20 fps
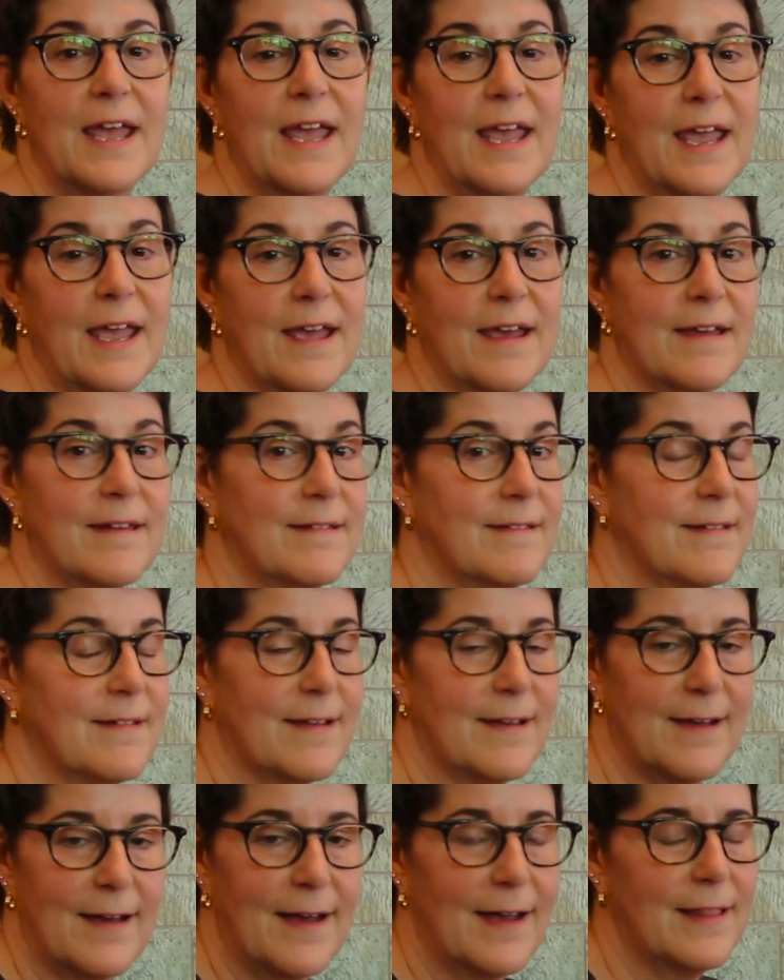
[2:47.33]
And
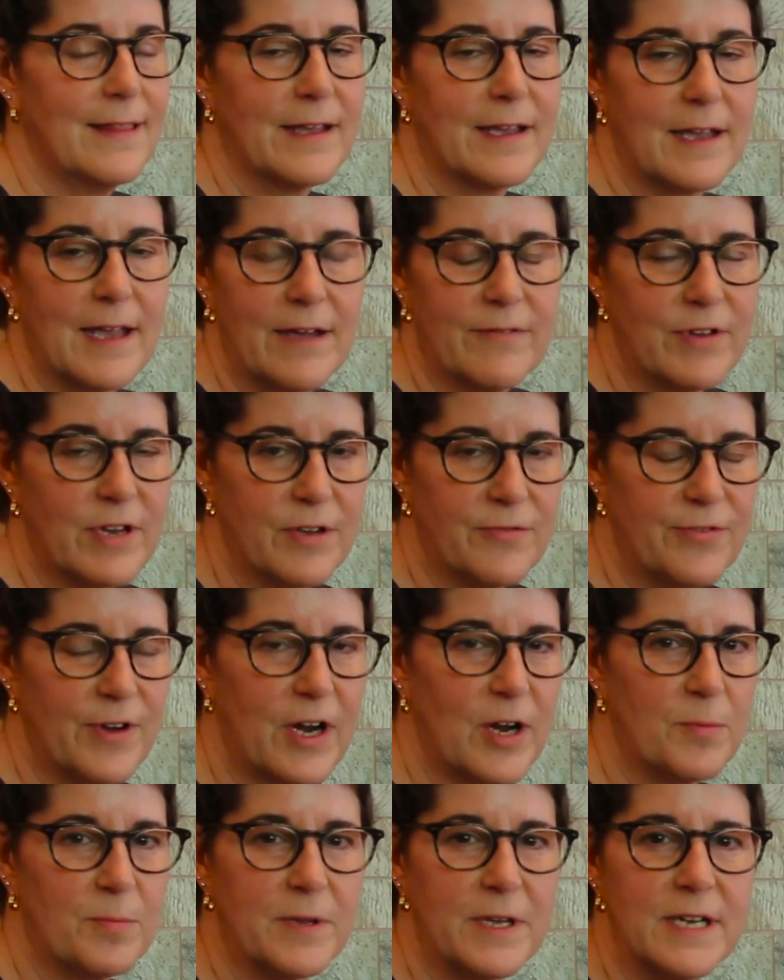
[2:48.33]
I like having a
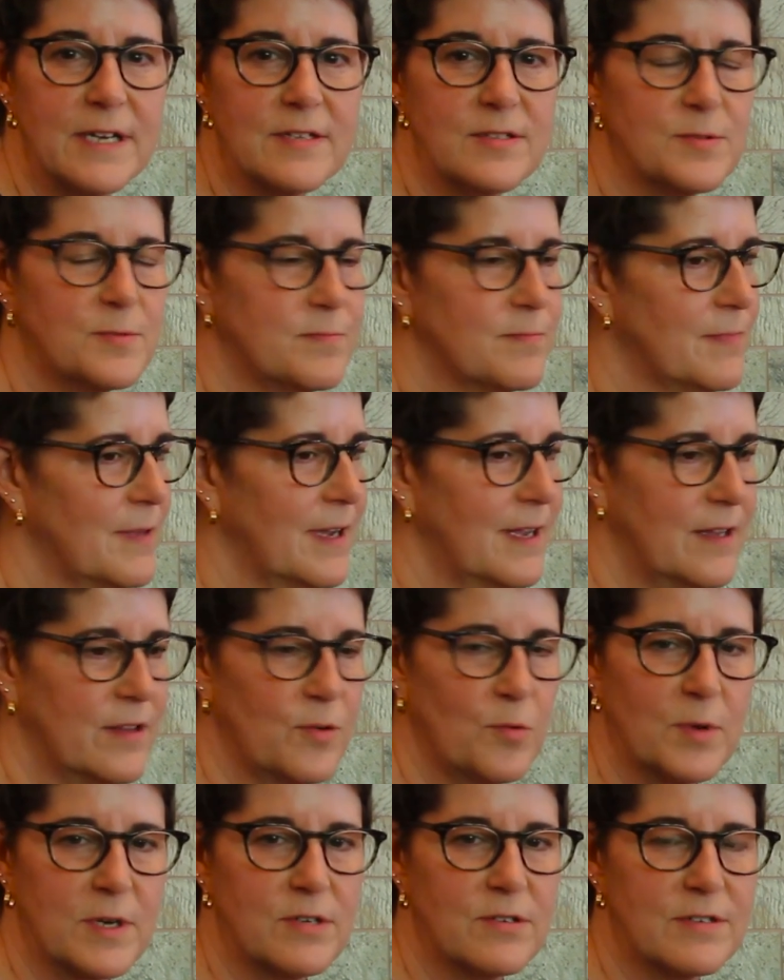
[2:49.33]
fireplace in
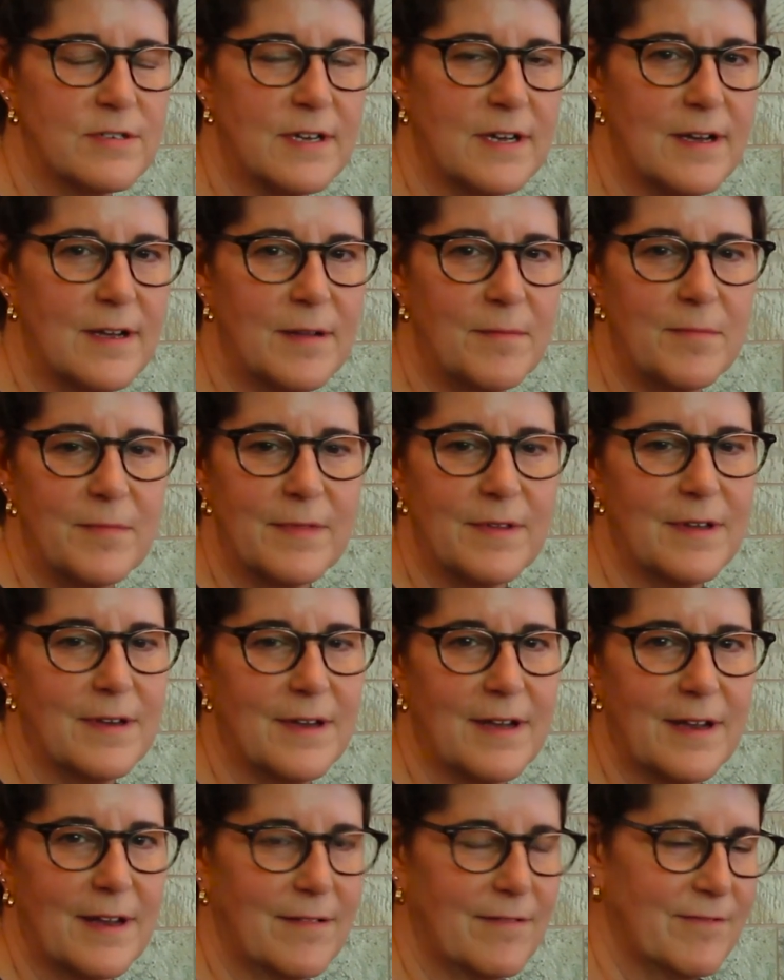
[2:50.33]
the wintertime.
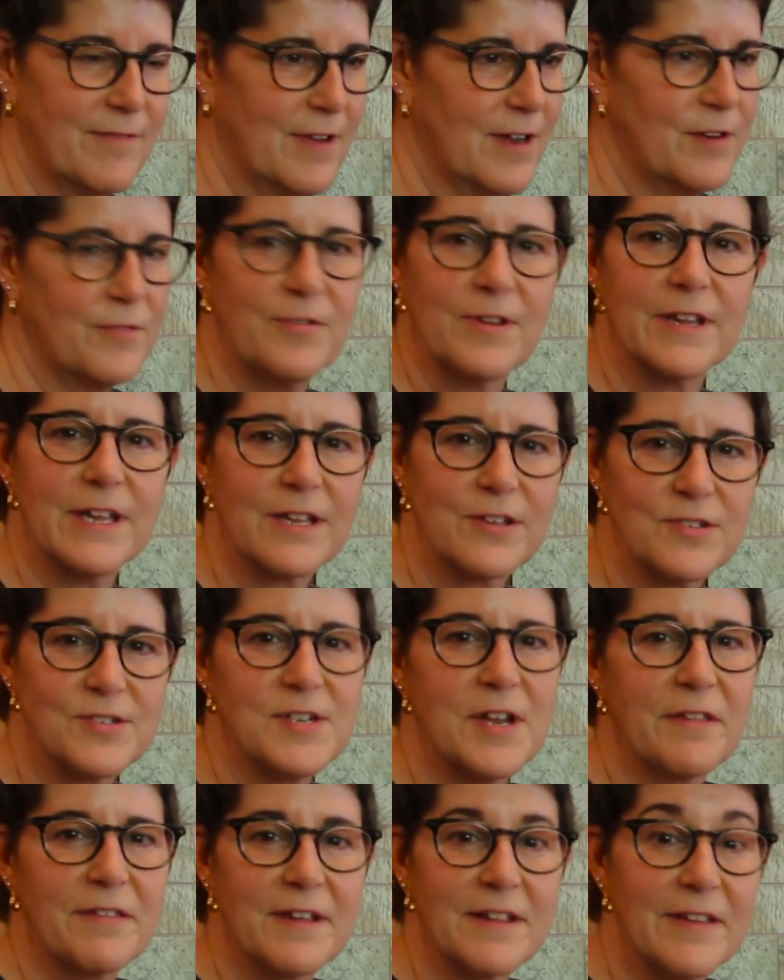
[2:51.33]
I kind of feel like there's
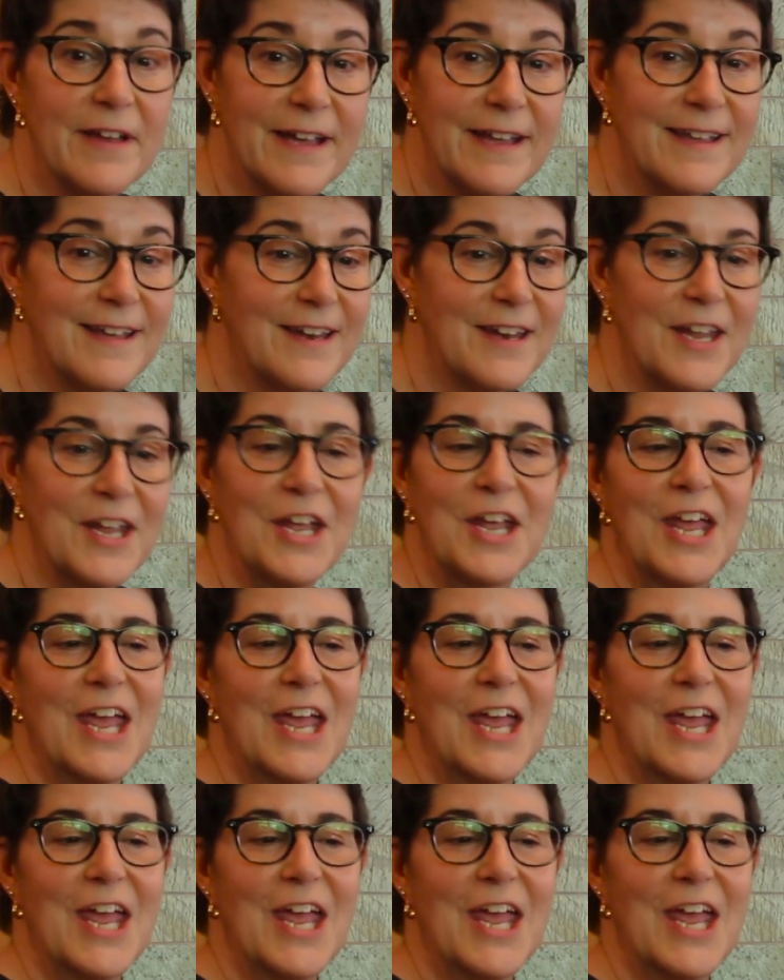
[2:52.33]
nothing like it.